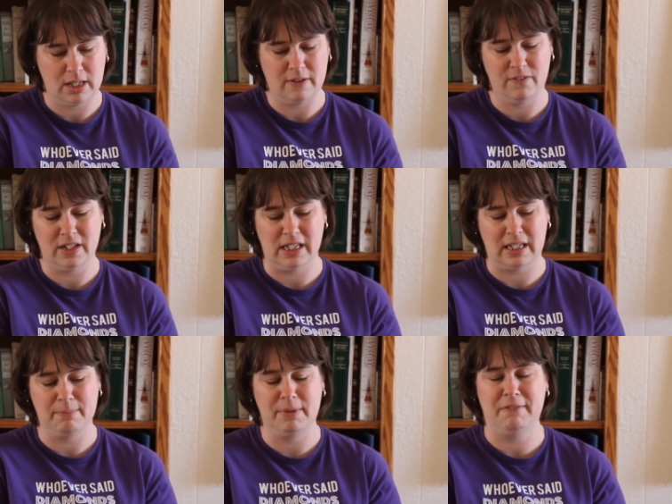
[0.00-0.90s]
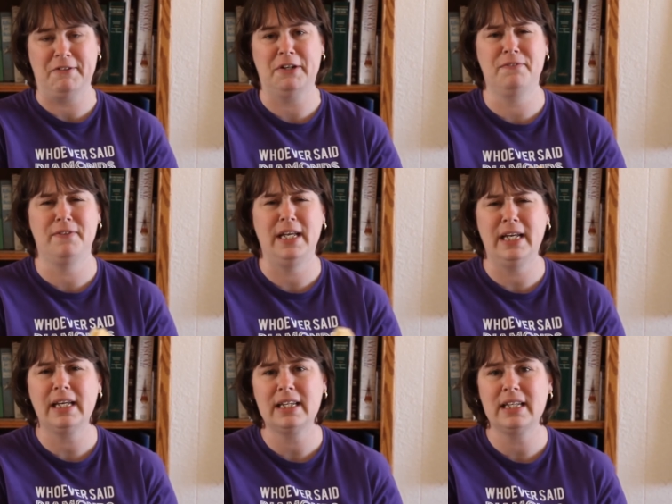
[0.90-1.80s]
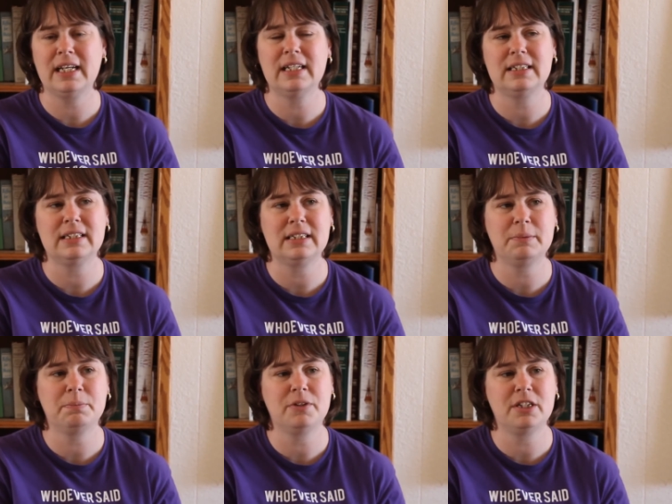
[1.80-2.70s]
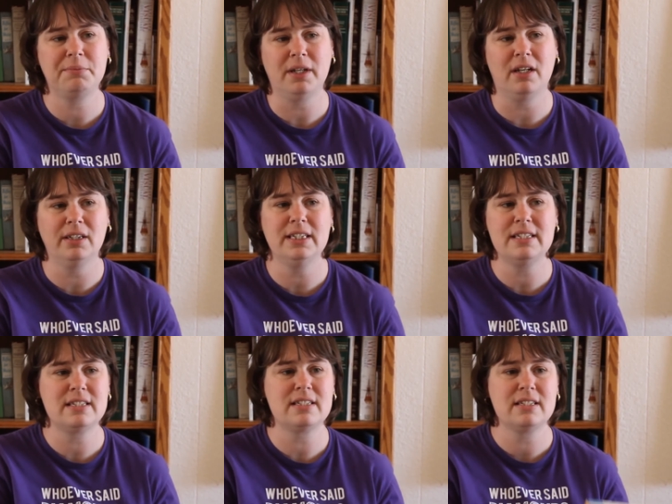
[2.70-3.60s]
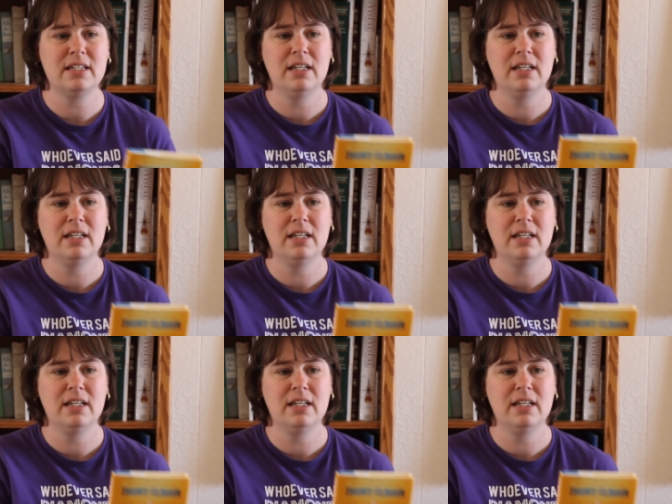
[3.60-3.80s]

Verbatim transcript: I feel like I'm being very vague in that, to be honest.